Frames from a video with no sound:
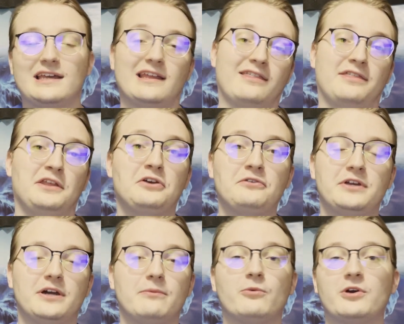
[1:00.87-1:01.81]

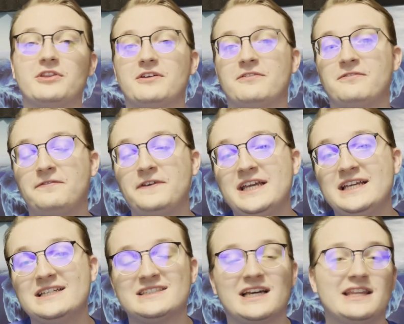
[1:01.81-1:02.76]
Ethereum, where the
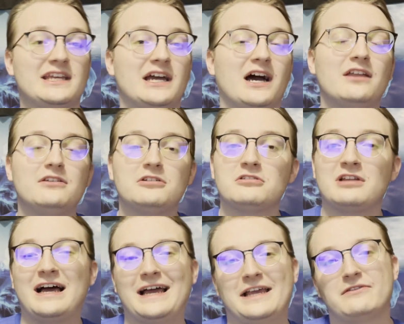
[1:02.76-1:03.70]
fees and the
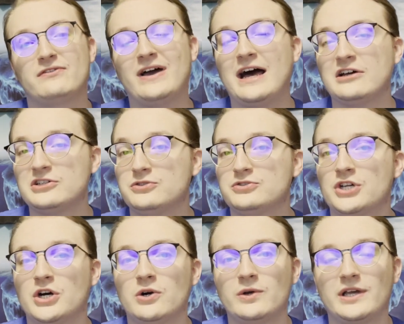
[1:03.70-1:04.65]
underlying value
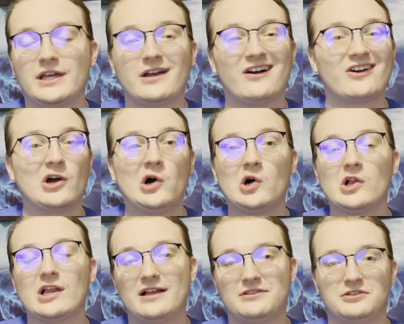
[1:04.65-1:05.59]
token are
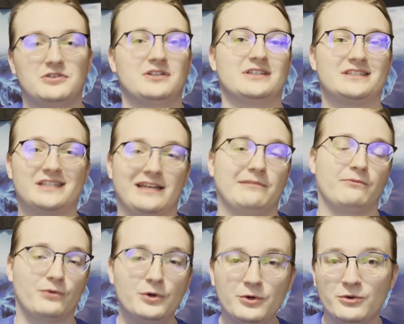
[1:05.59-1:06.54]
all under the same
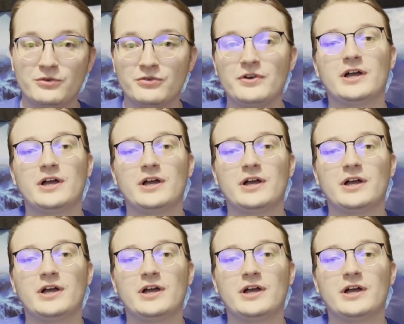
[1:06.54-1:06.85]
roof,